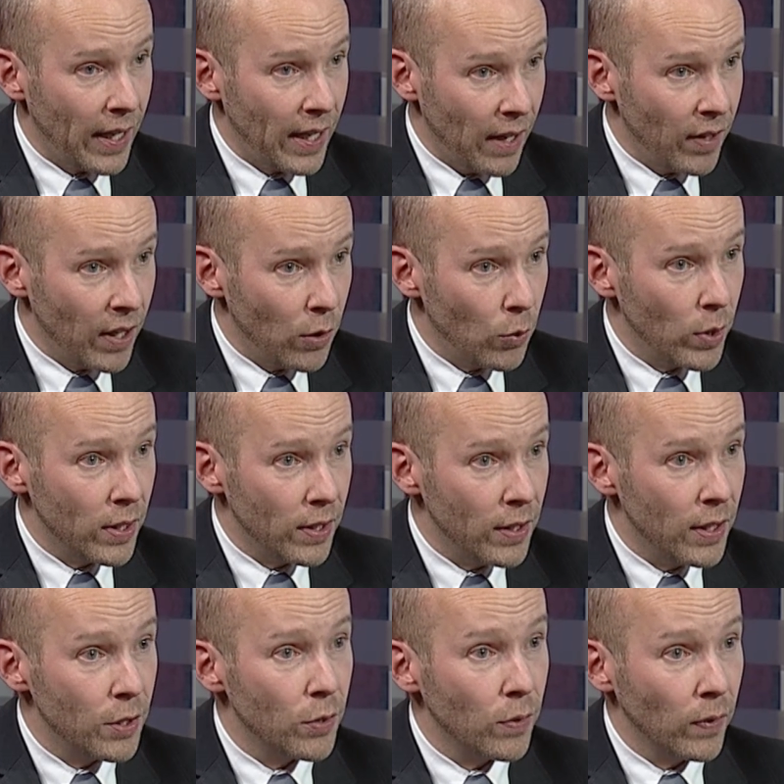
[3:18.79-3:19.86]
giving you an
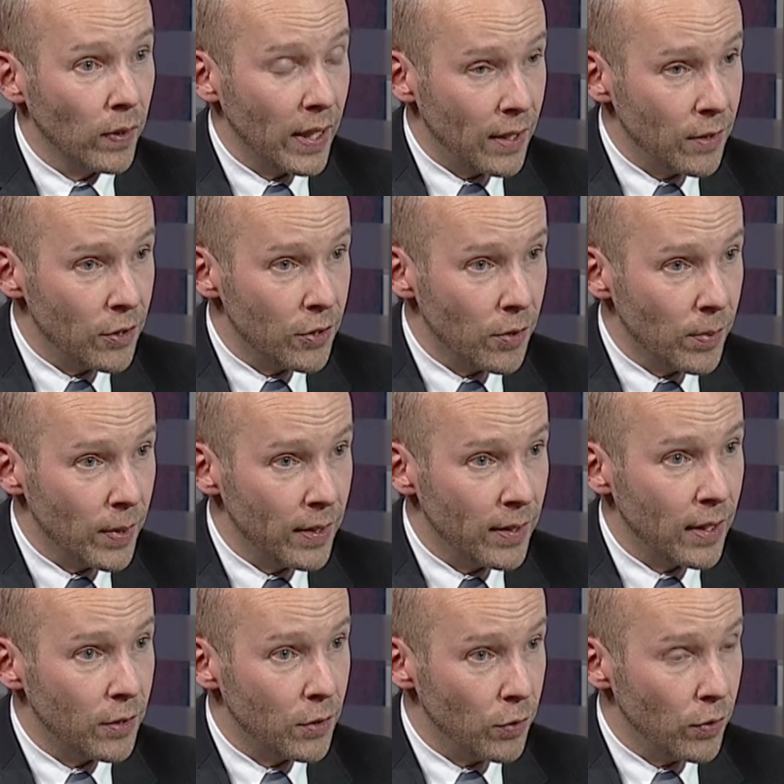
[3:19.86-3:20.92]
additional
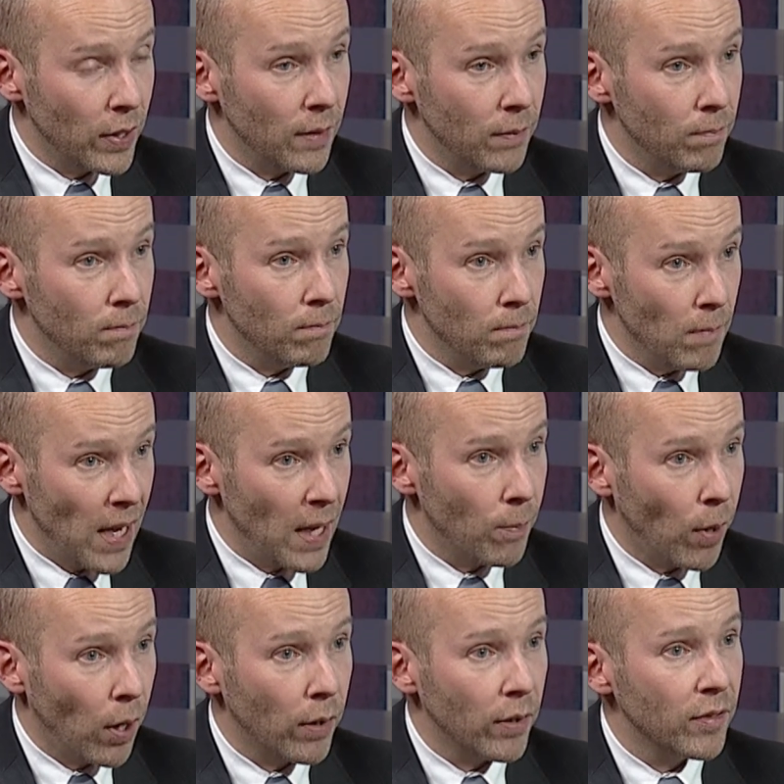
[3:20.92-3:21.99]
instrument that you can
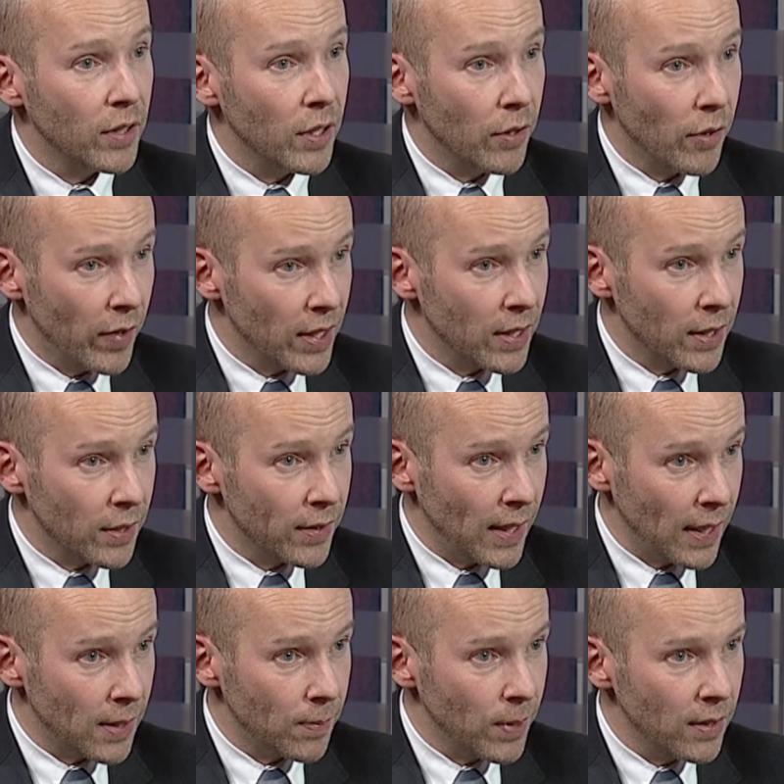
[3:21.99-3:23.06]
make part of your risk
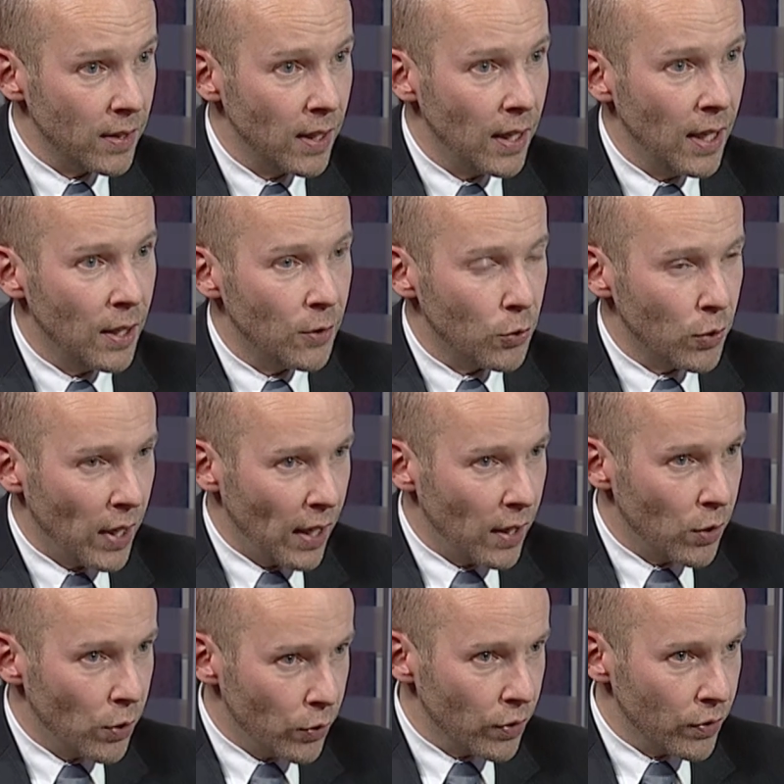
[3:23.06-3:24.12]
assessment to get
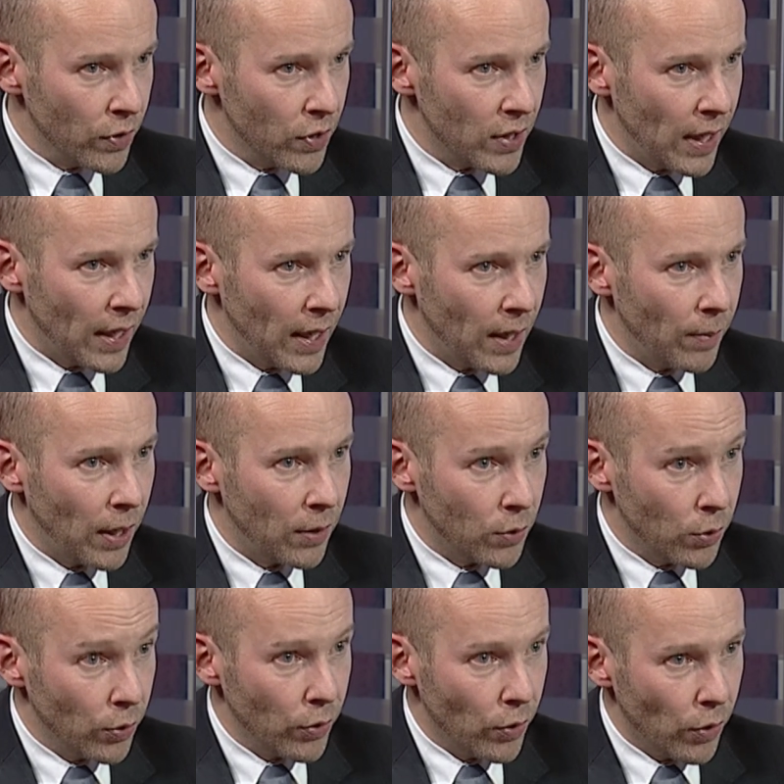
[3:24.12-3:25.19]
a good understanding about
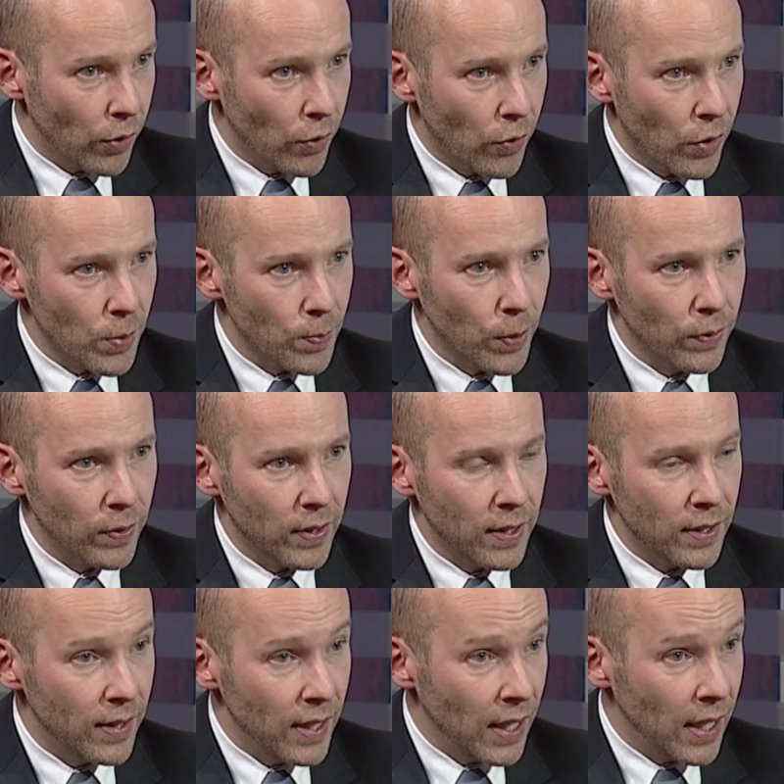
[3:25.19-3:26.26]
who your correspondent
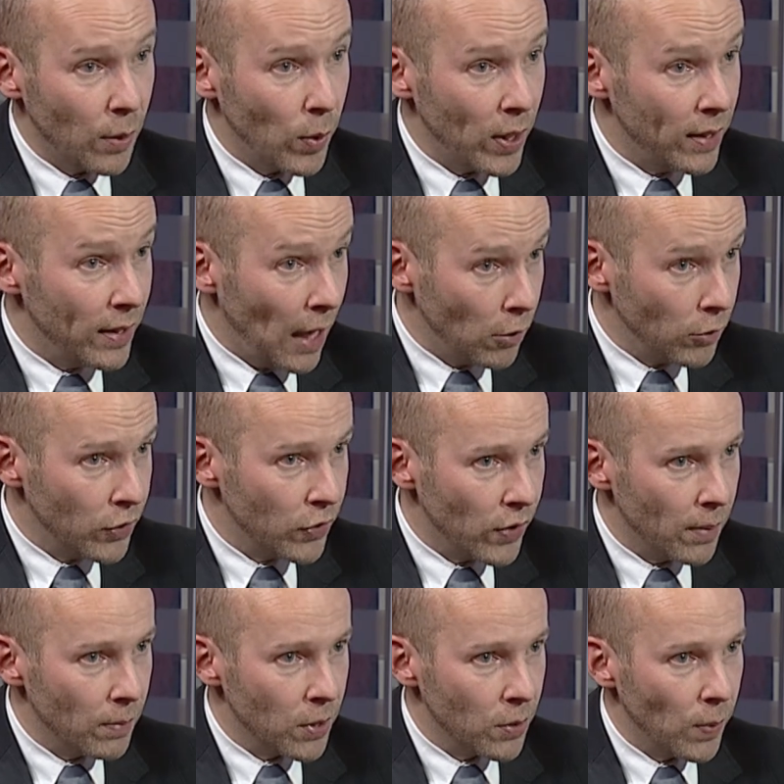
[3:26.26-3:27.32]
is dealing with
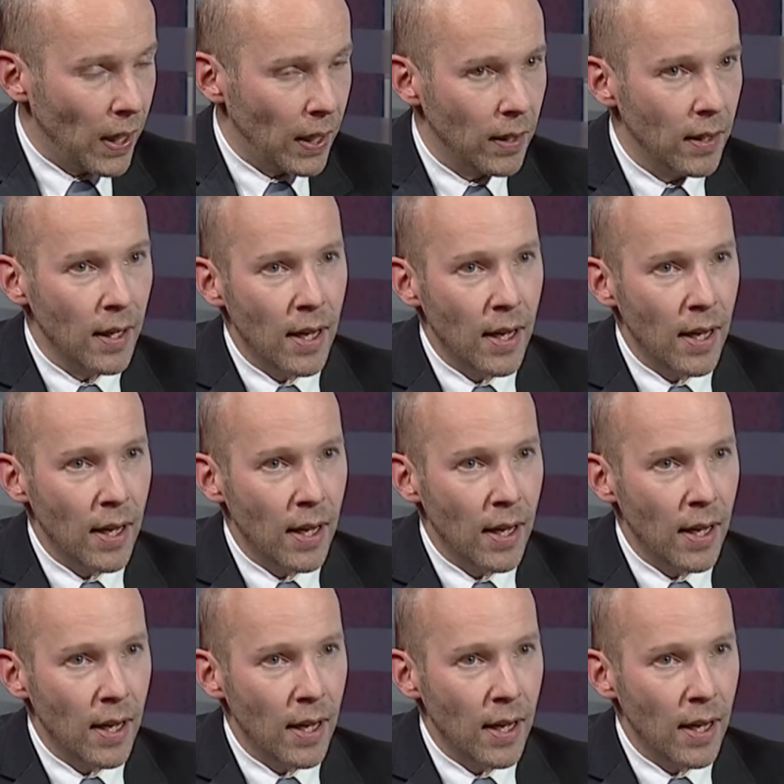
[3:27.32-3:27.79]
downstream as well.